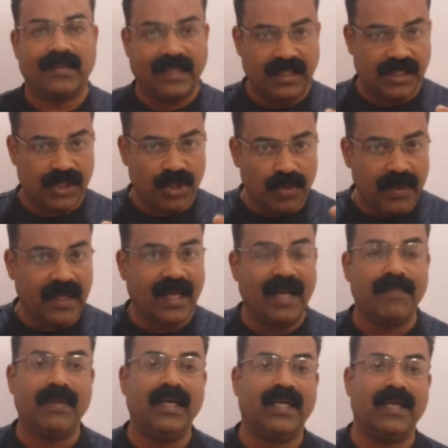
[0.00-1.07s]
that is numerical
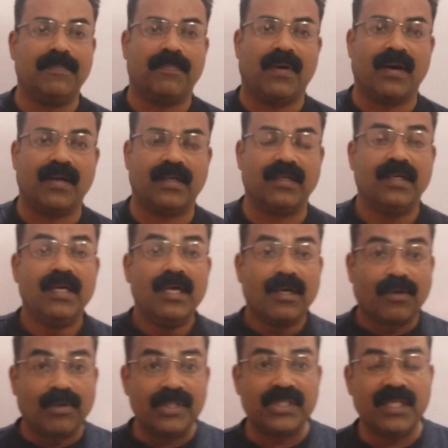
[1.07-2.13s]
ability part,
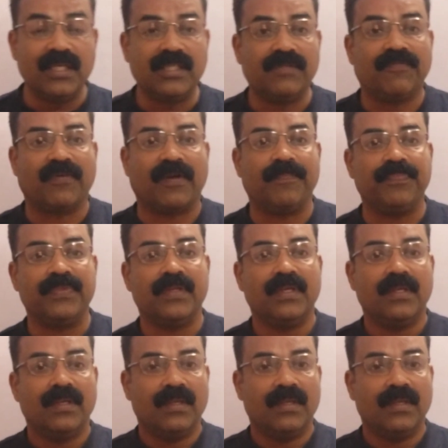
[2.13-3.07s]
questions from